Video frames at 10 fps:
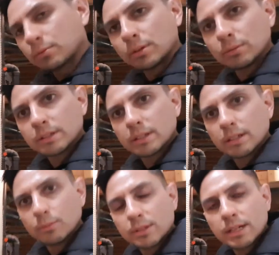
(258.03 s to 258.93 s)
one was
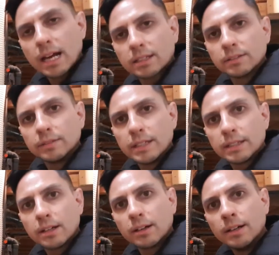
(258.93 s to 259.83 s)
an active leak
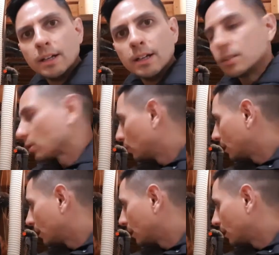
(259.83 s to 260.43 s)
there. So